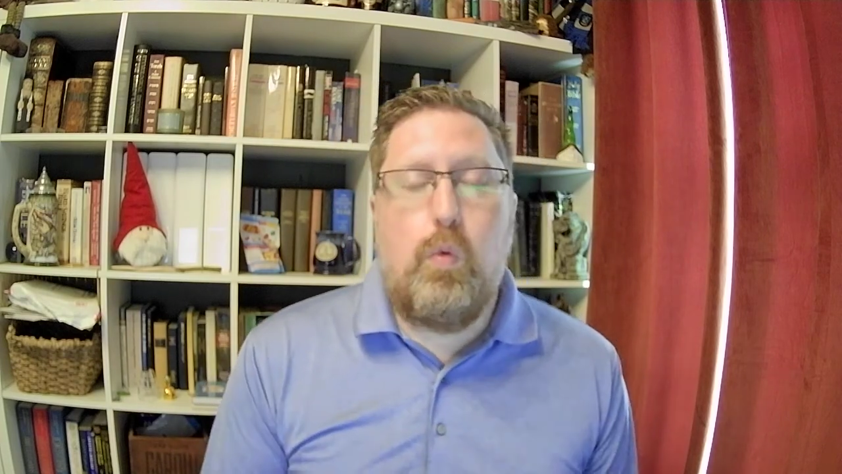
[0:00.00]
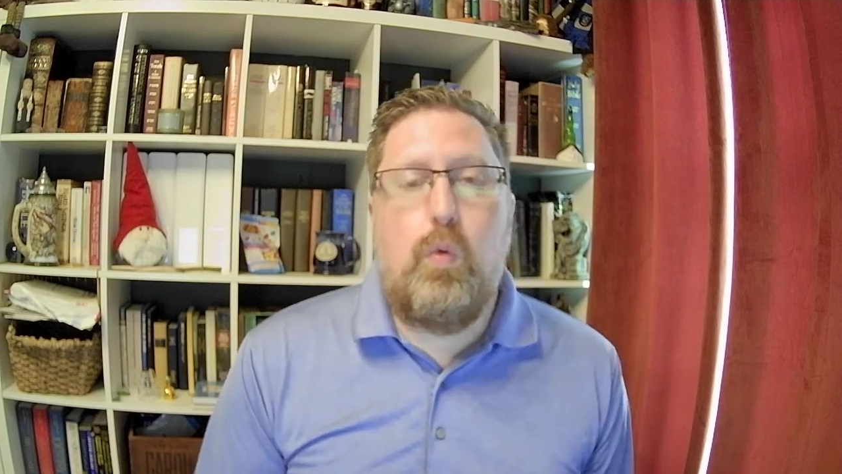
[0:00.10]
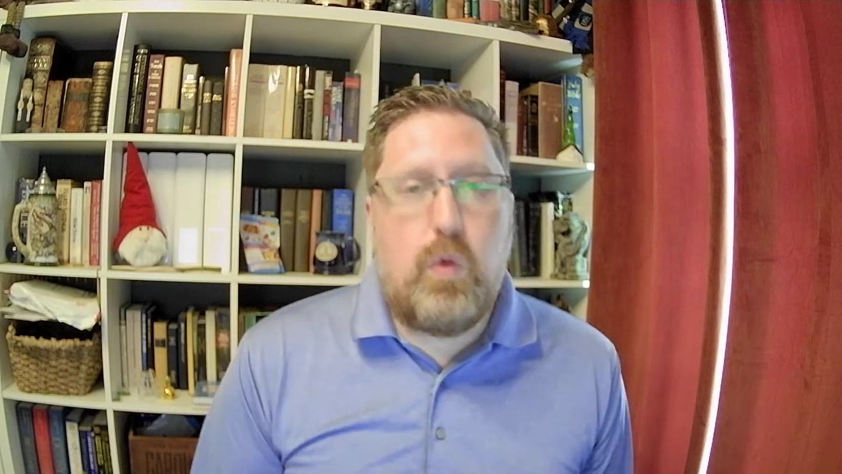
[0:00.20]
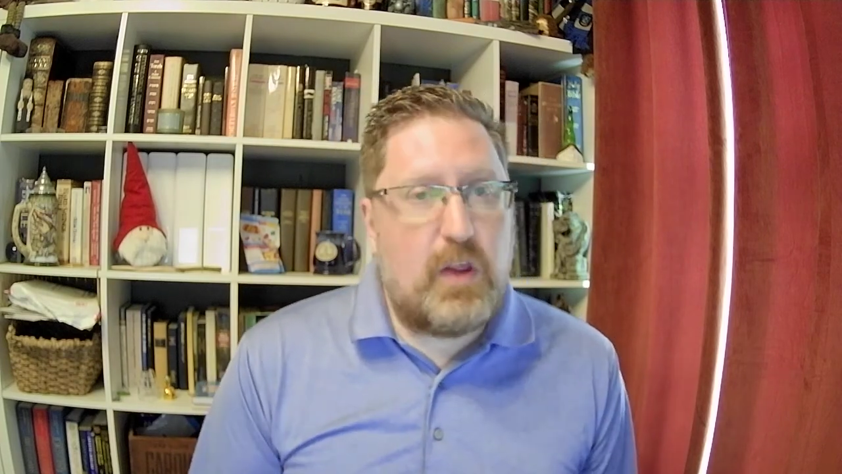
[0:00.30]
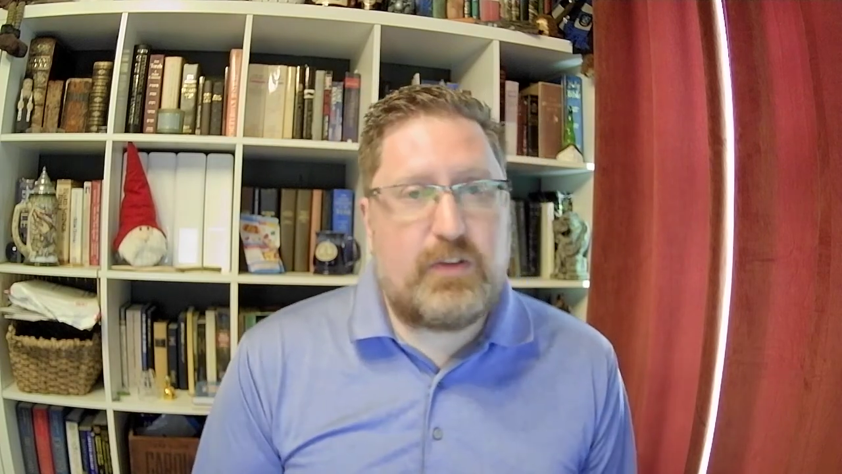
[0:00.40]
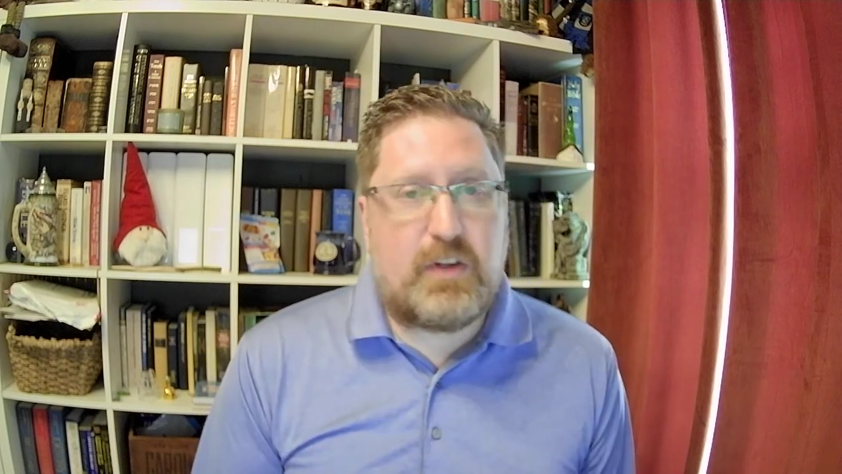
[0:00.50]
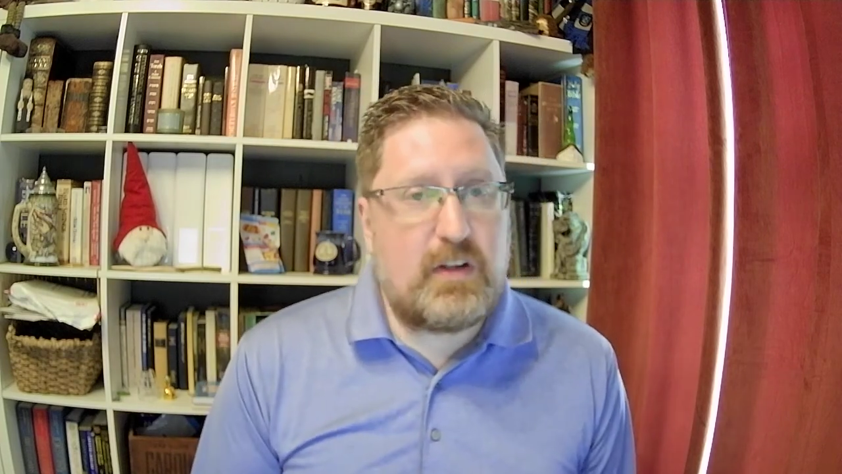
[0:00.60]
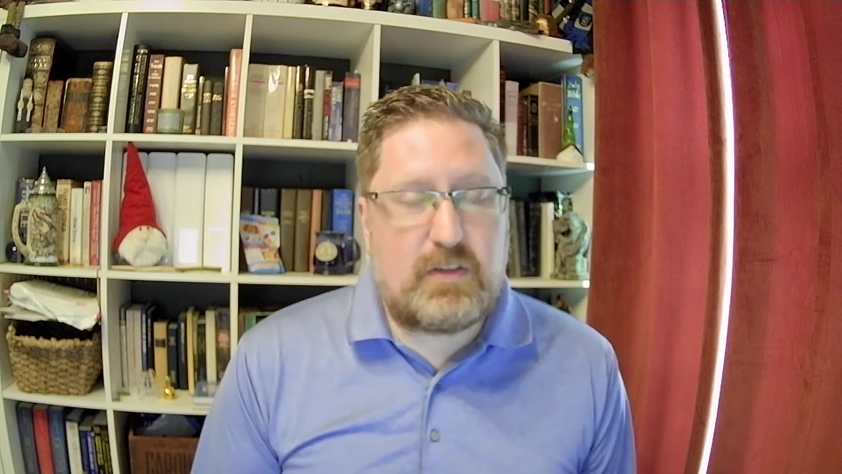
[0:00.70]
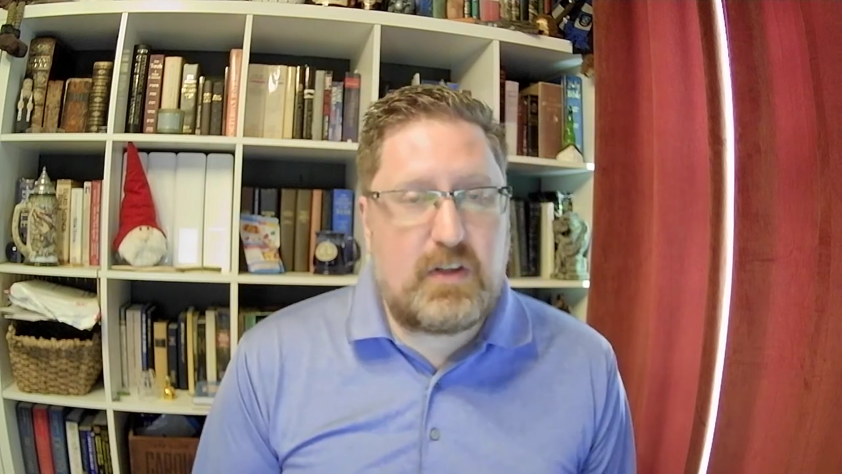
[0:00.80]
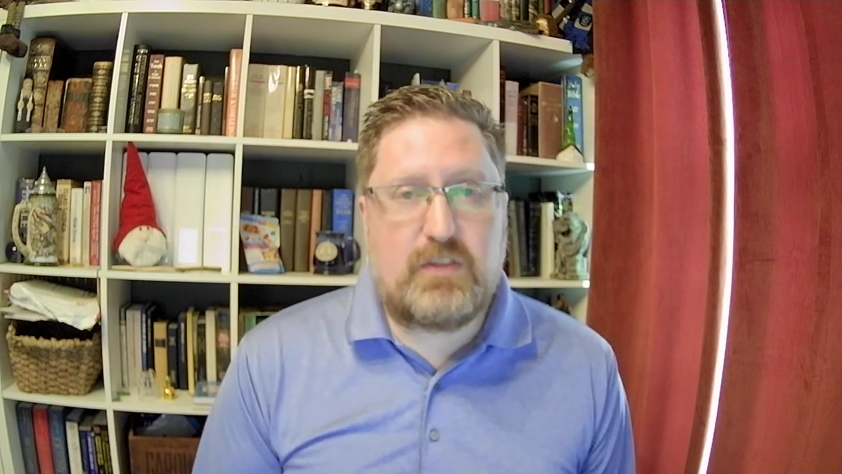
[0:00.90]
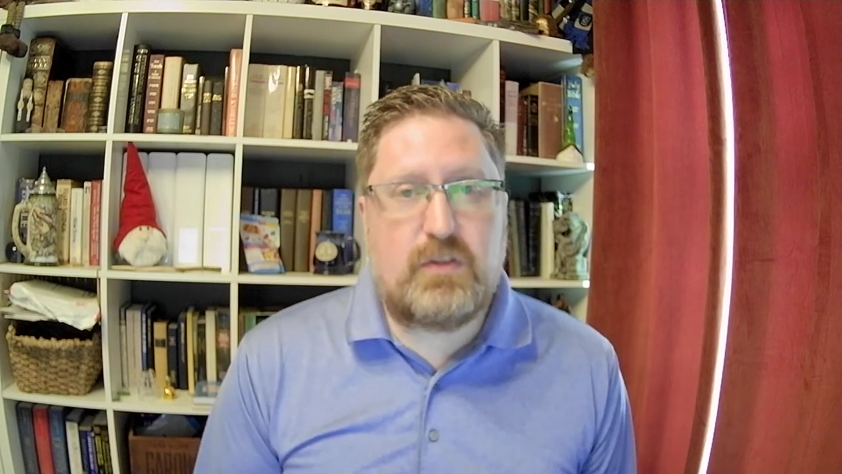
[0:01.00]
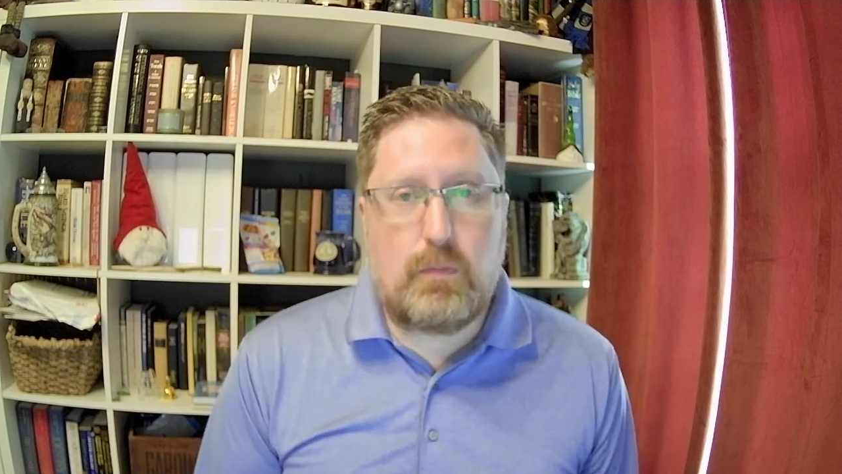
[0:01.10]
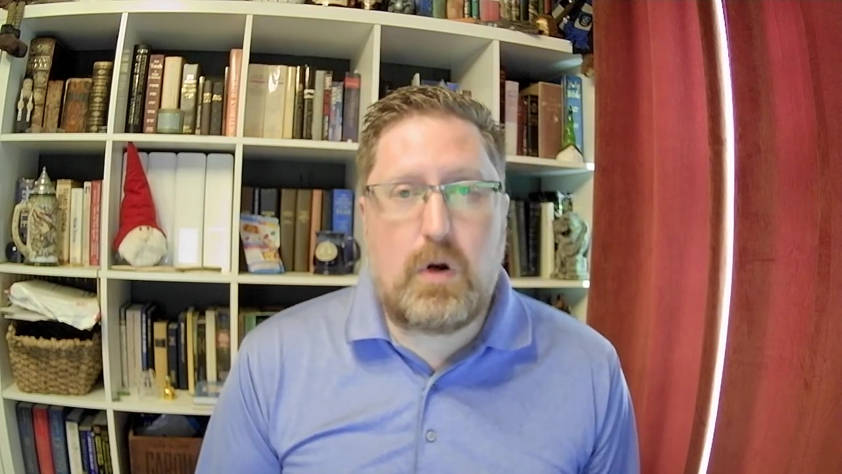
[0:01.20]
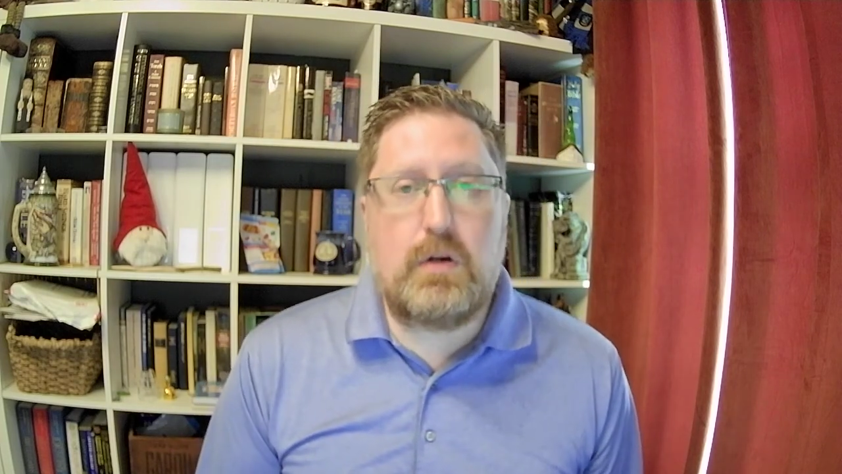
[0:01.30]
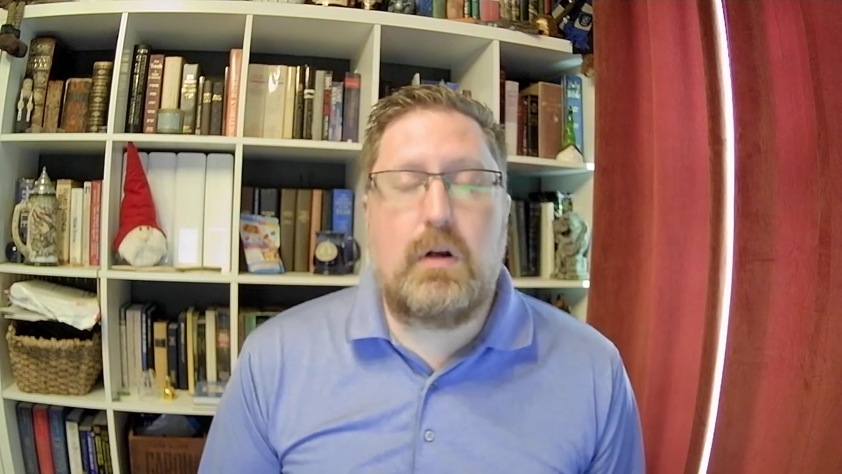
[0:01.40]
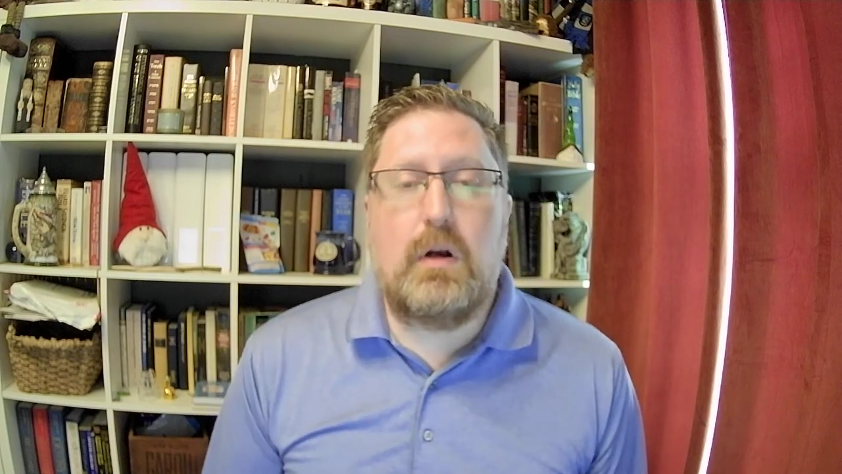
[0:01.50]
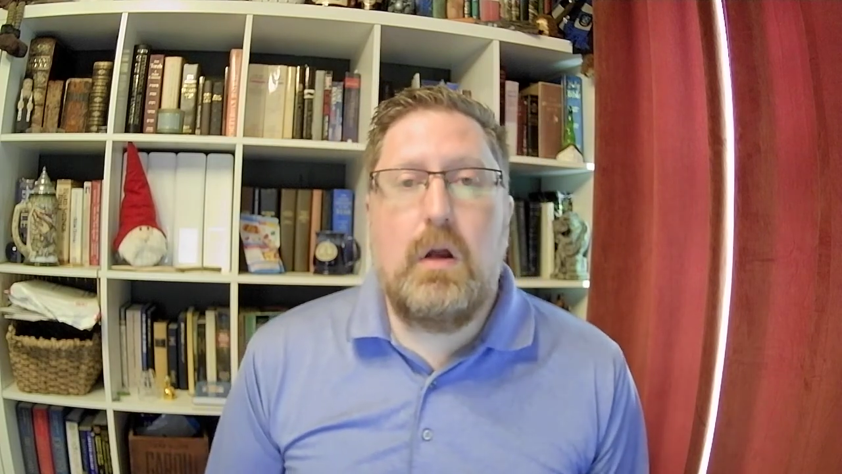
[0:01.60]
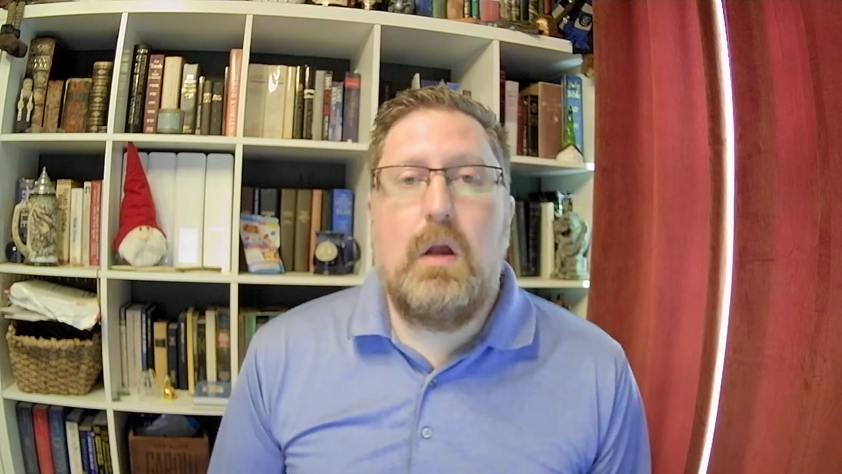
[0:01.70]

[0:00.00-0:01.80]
This sin is next to murder,